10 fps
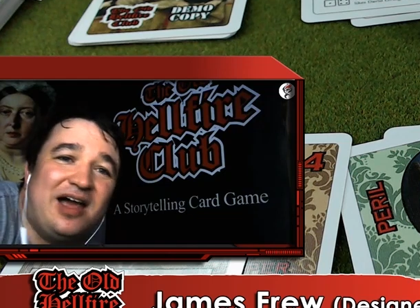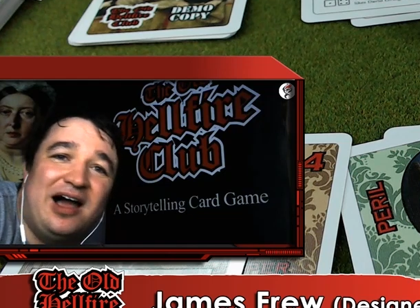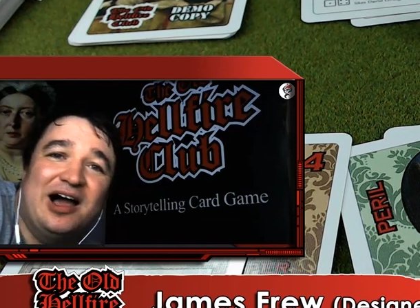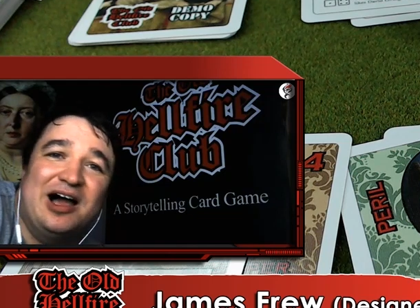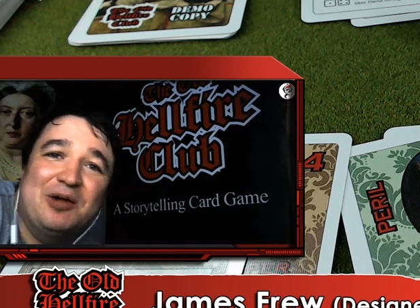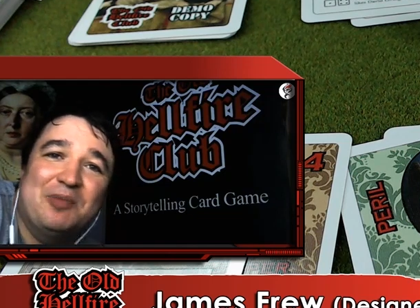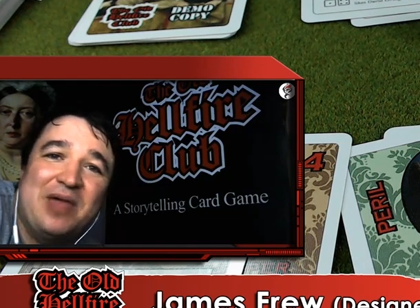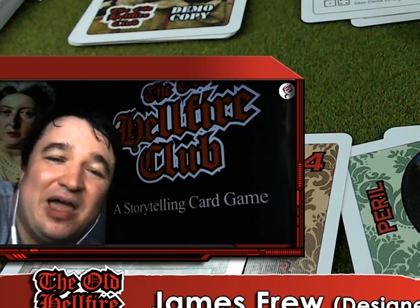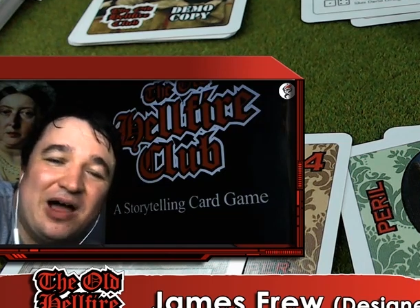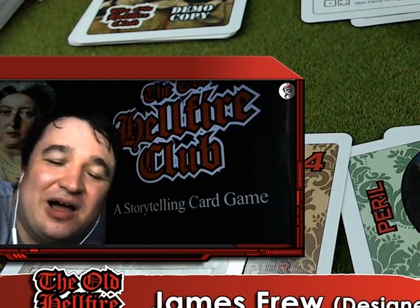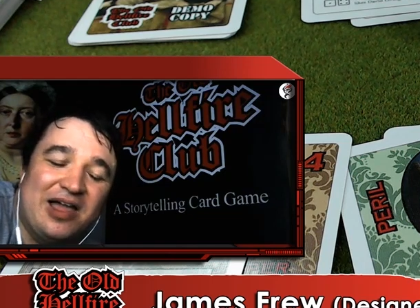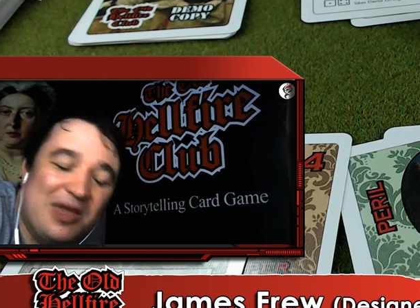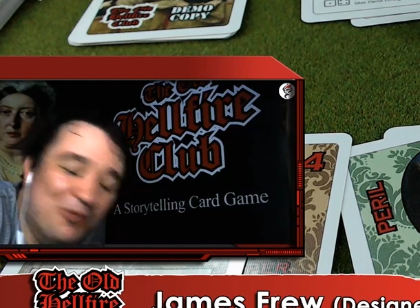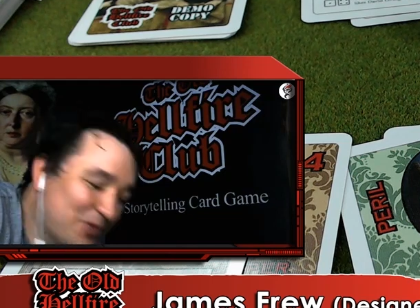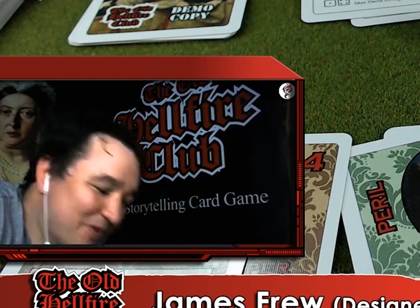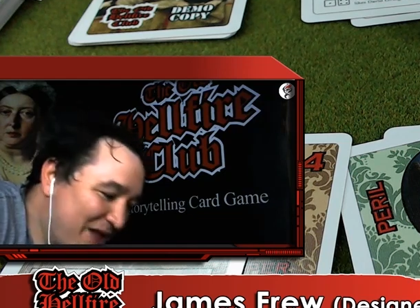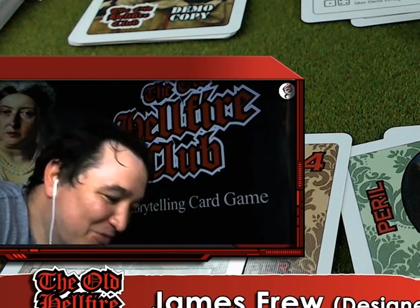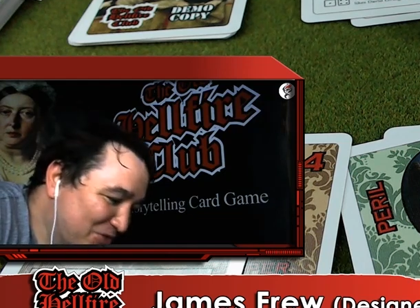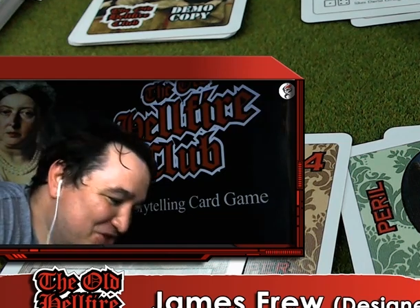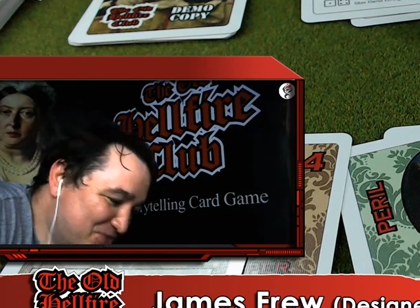It
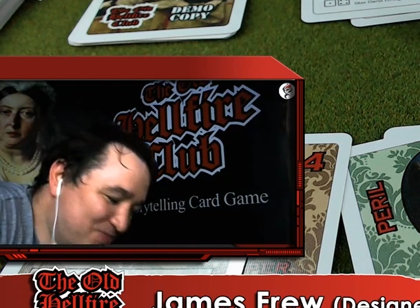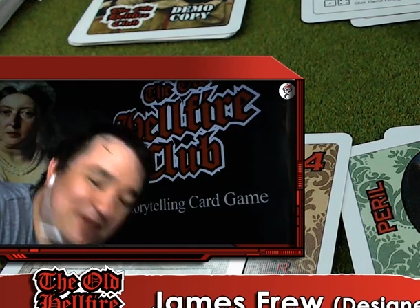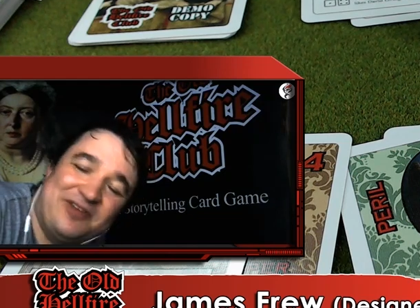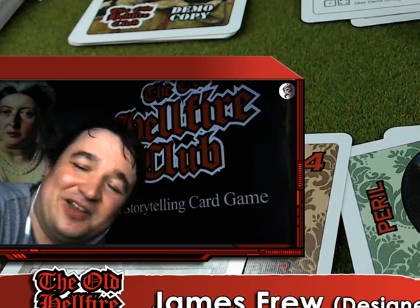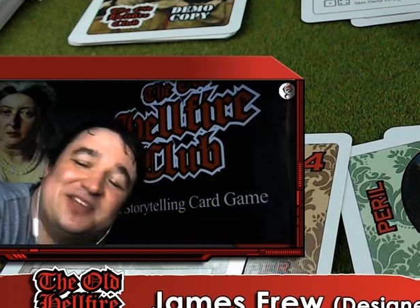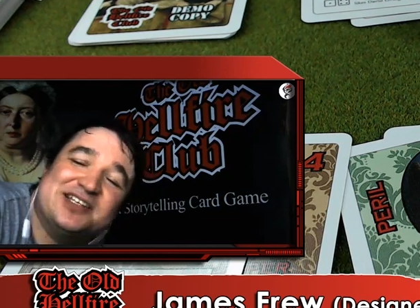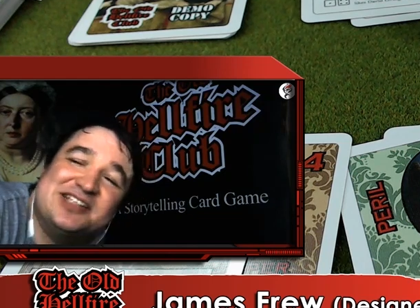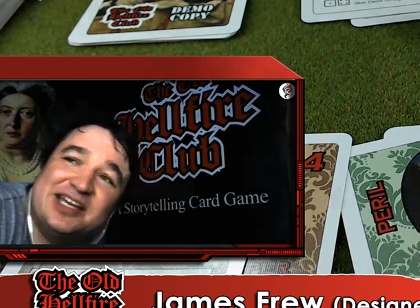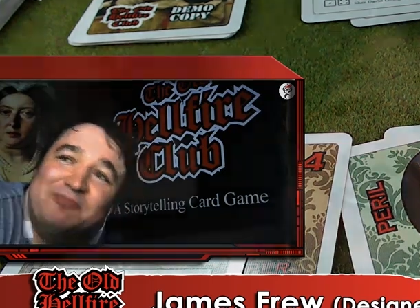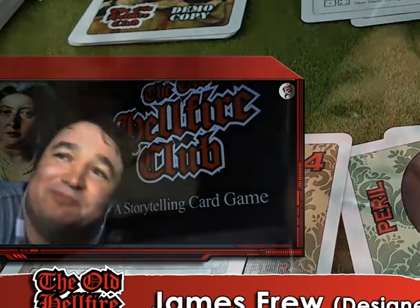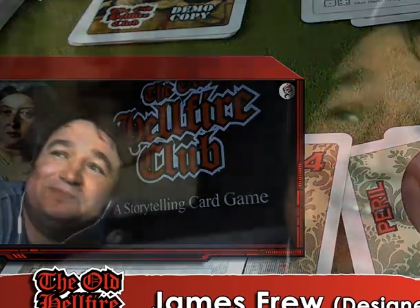would just be fantastic.